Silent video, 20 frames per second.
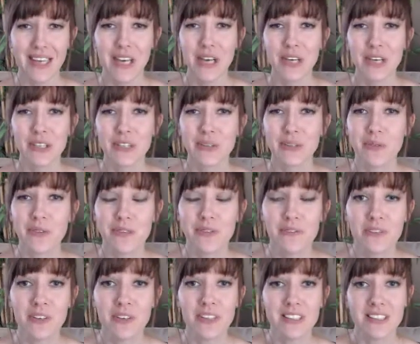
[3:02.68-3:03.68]
So the
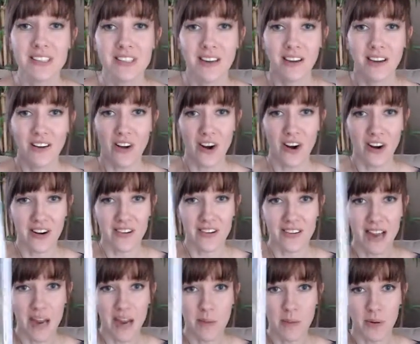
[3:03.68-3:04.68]
first
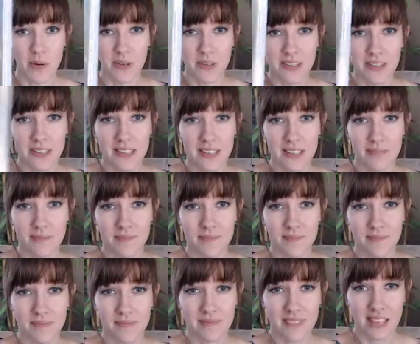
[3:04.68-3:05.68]
card I pulled,
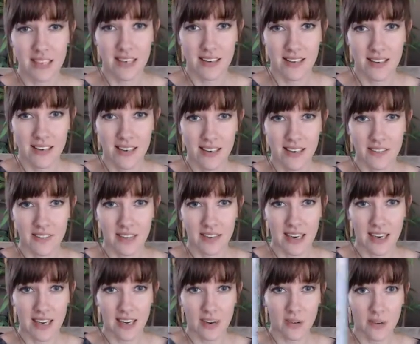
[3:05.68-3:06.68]
if I
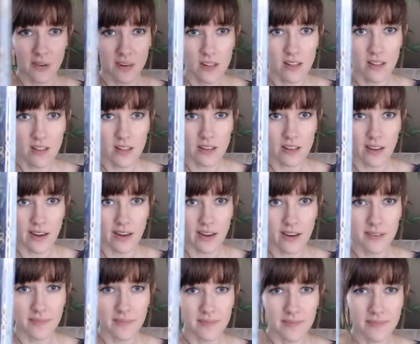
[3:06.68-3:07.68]
can get rid of the
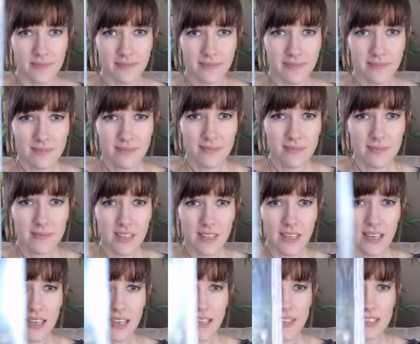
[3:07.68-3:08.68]
glare,
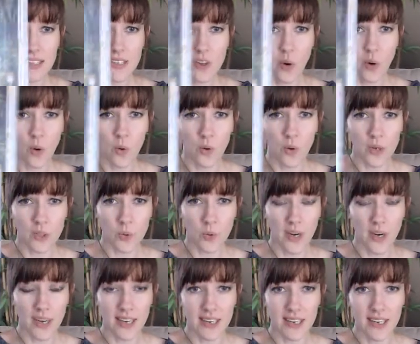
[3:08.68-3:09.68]
is the Horned
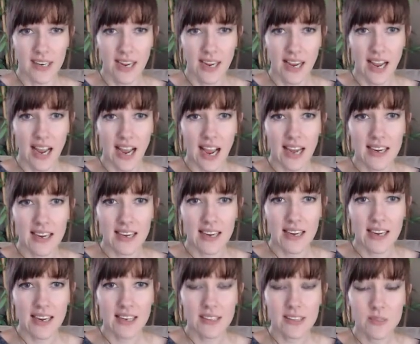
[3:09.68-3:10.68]
One, and
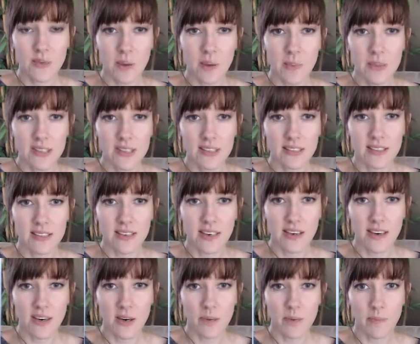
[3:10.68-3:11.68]
he's represented
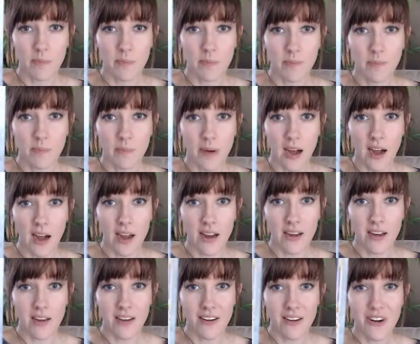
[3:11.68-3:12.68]
here
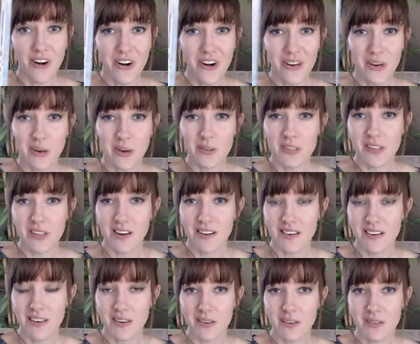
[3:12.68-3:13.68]
by Cernunnos.
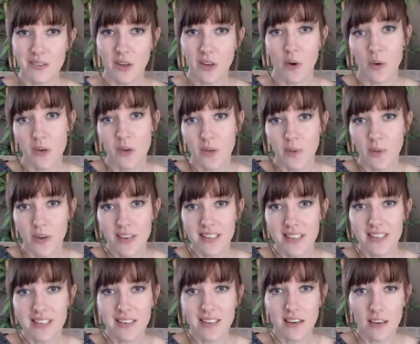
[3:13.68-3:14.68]
Cernunnos, the Horned One,
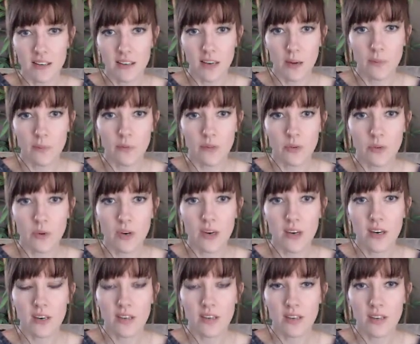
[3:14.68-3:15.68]
is a nickname
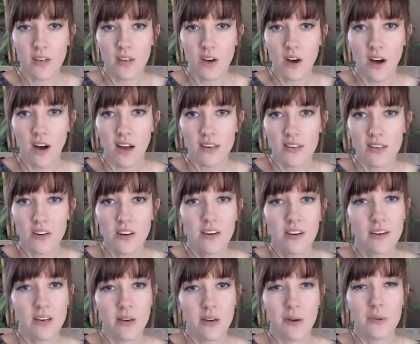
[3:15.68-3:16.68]
for the god
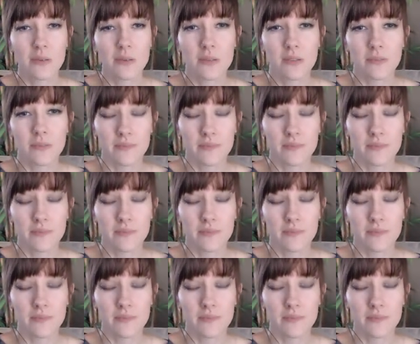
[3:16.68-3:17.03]
Cernunnos.